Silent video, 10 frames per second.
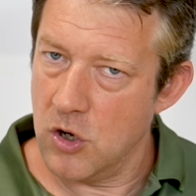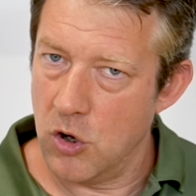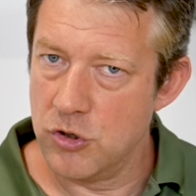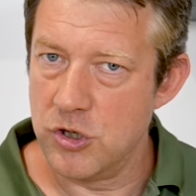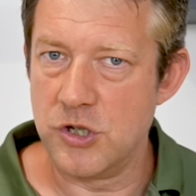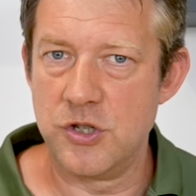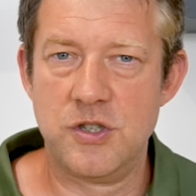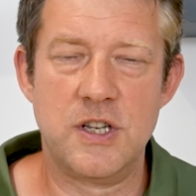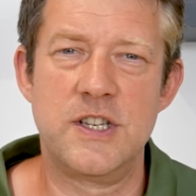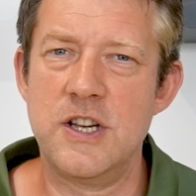conscious
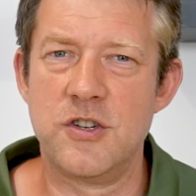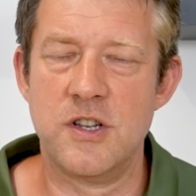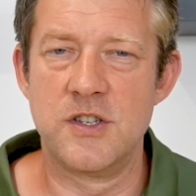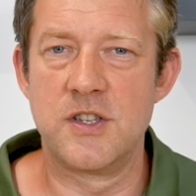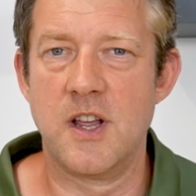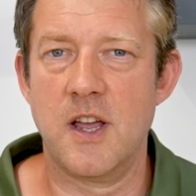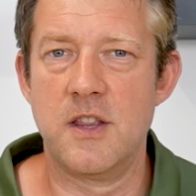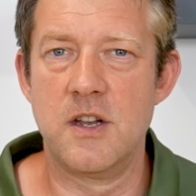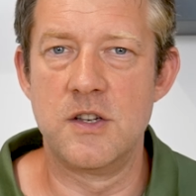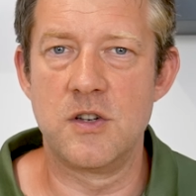decisions that
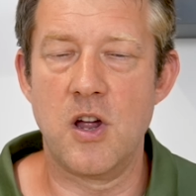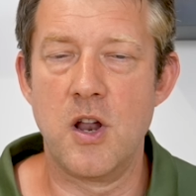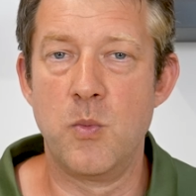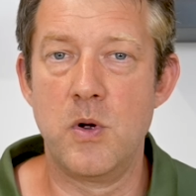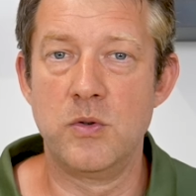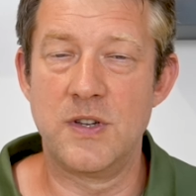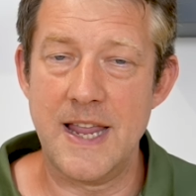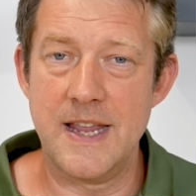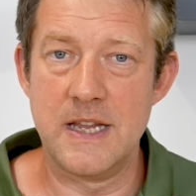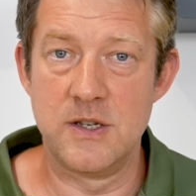the designer will
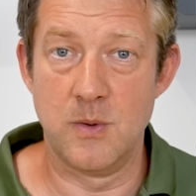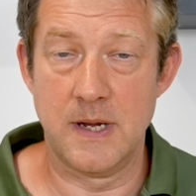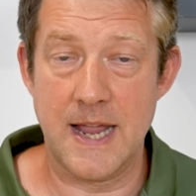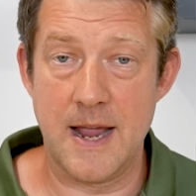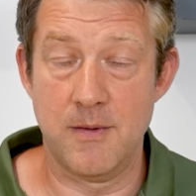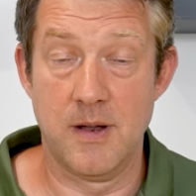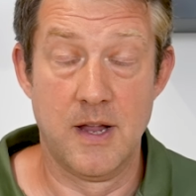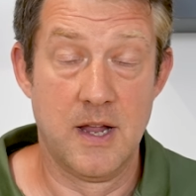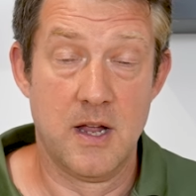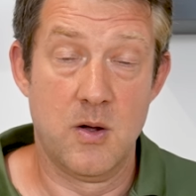take into account
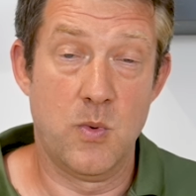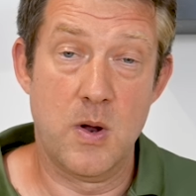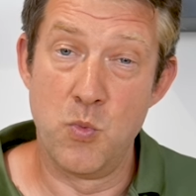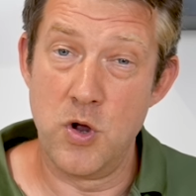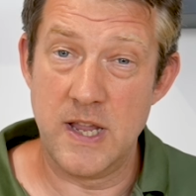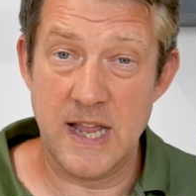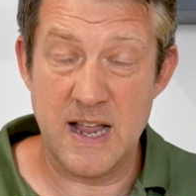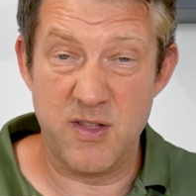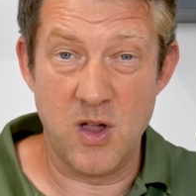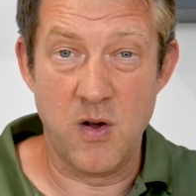when working
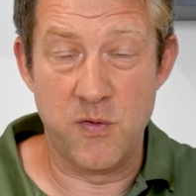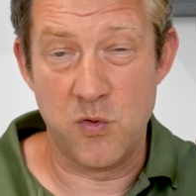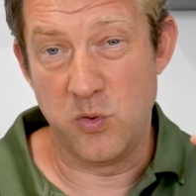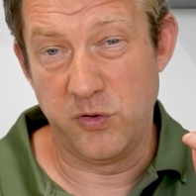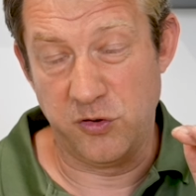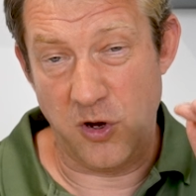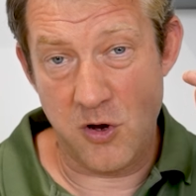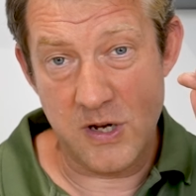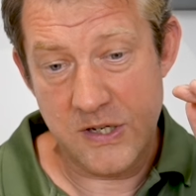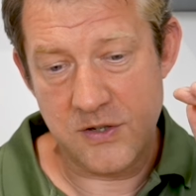out the overall
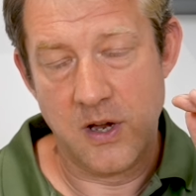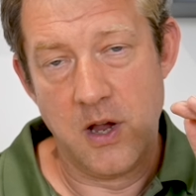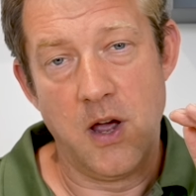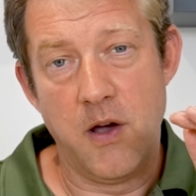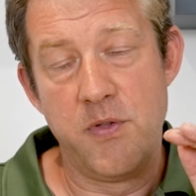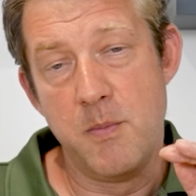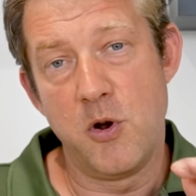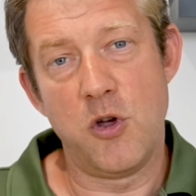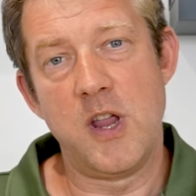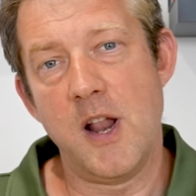size of the
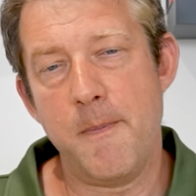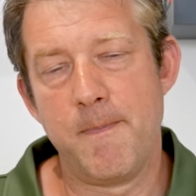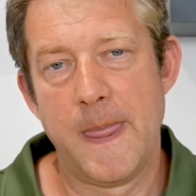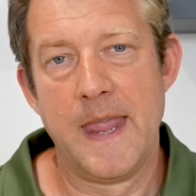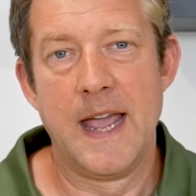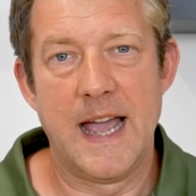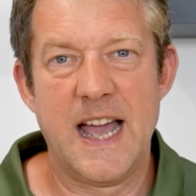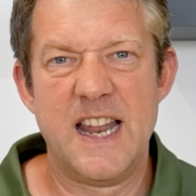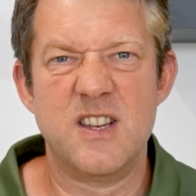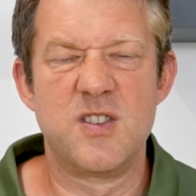binocular
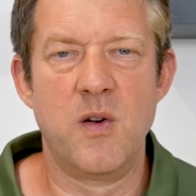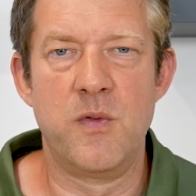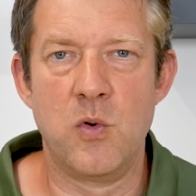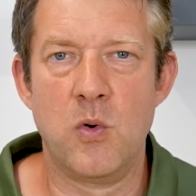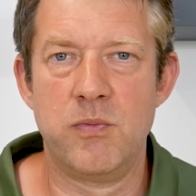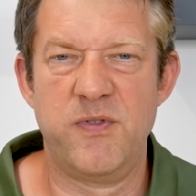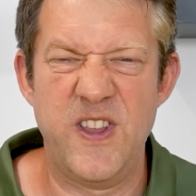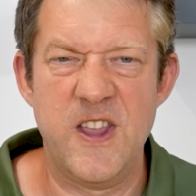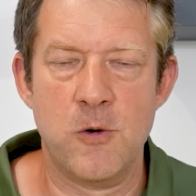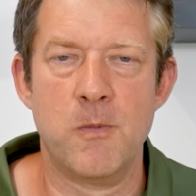and its overall
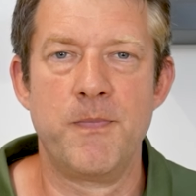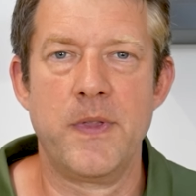feel.